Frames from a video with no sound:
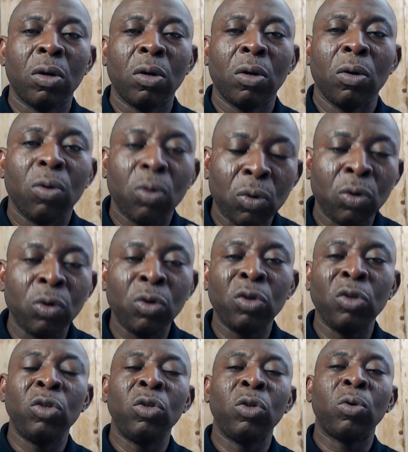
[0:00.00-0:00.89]
who
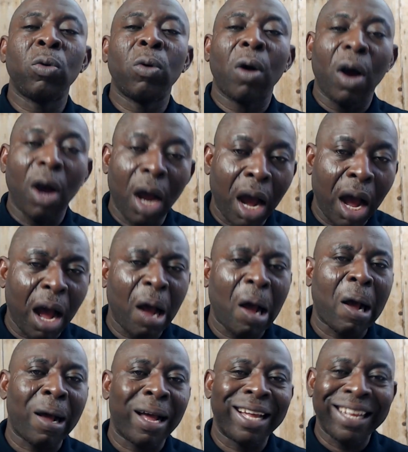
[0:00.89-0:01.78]
you
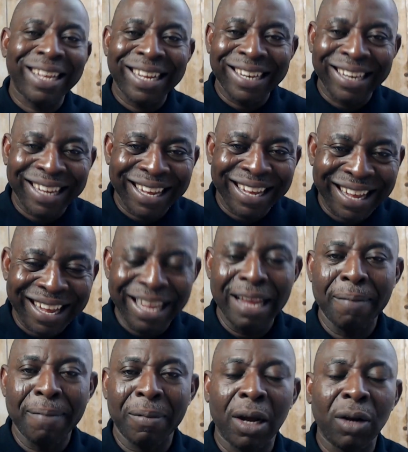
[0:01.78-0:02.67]
are in
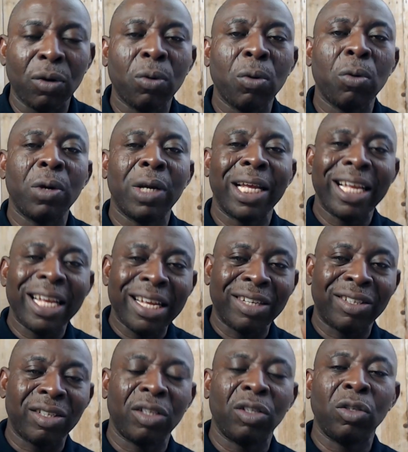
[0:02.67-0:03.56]
him and who he is
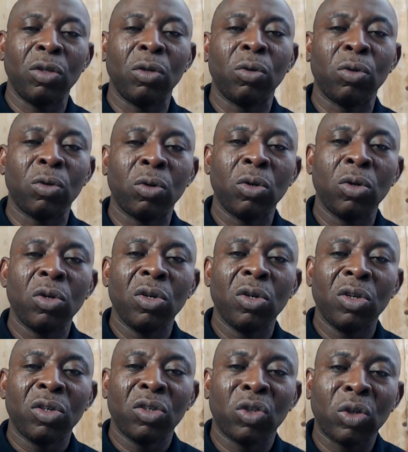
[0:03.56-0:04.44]
in you
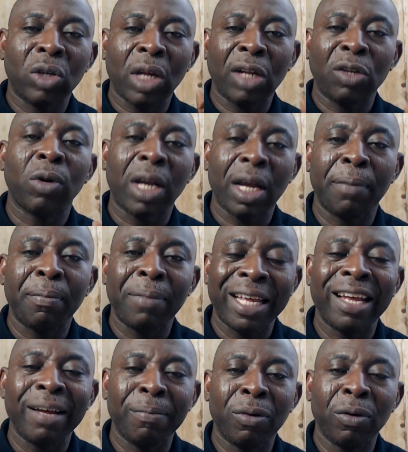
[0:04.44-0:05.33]
so that you can be
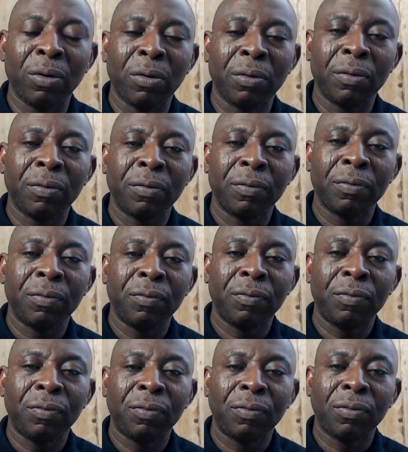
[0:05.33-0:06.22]
able
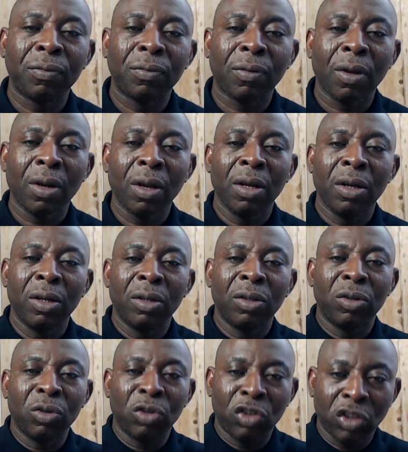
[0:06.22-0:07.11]

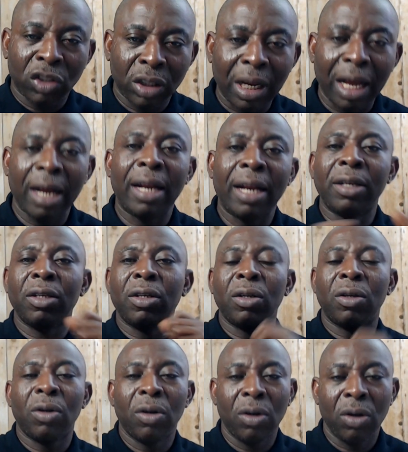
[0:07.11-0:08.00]
to stand
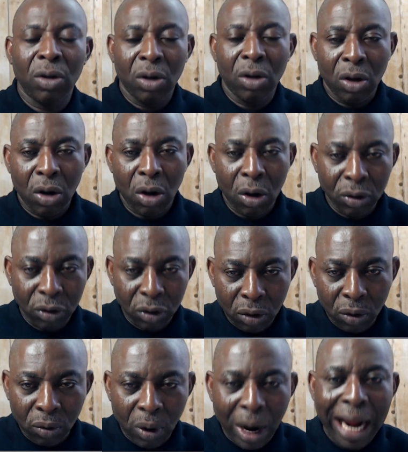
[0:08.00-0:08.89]
on your
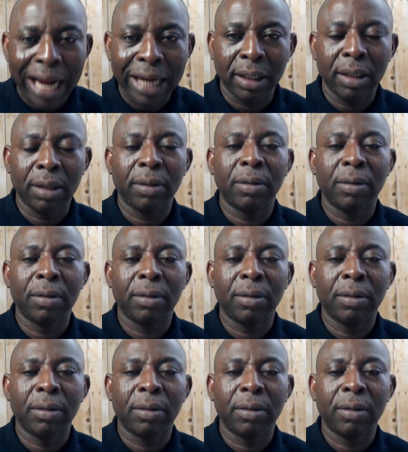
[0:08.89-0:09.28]
right.